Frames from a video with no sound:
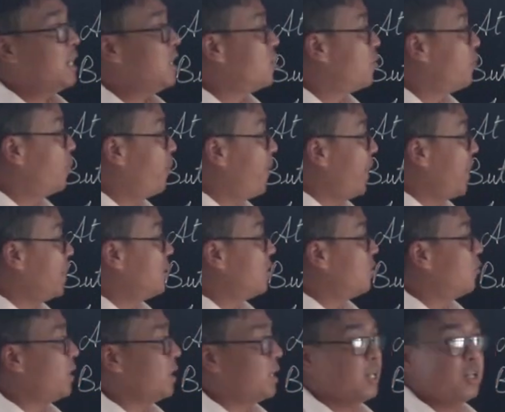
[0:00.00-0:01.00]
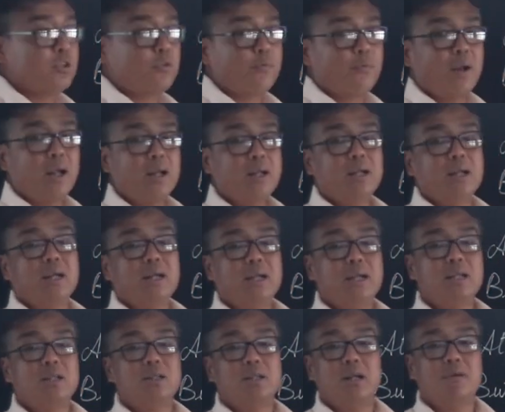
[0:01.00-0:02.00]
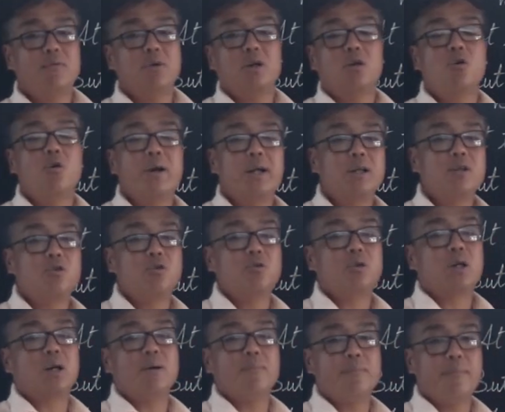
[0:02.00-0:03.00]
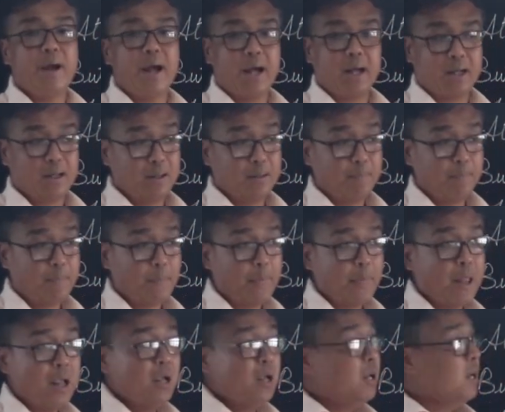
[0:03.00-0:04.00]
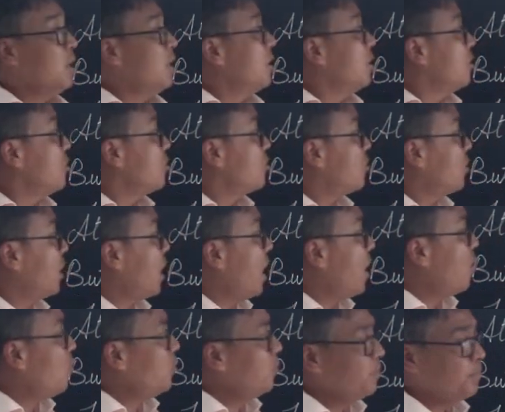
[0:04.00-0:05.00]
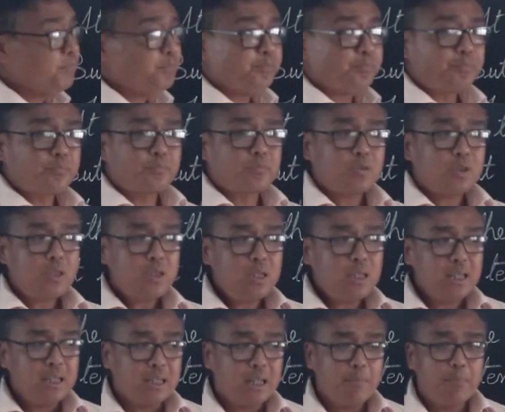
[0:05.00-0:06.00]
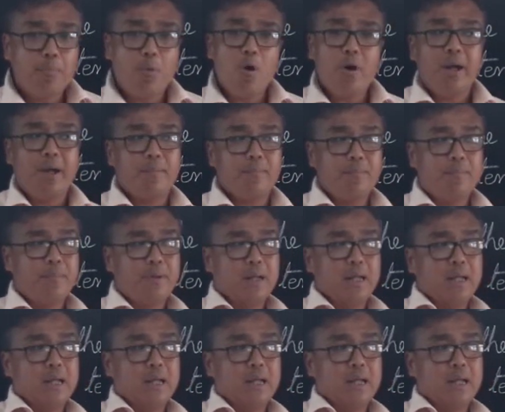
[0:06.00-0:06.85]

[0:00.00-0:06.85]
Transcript: he spent with his friend is never going to come back. So now the poem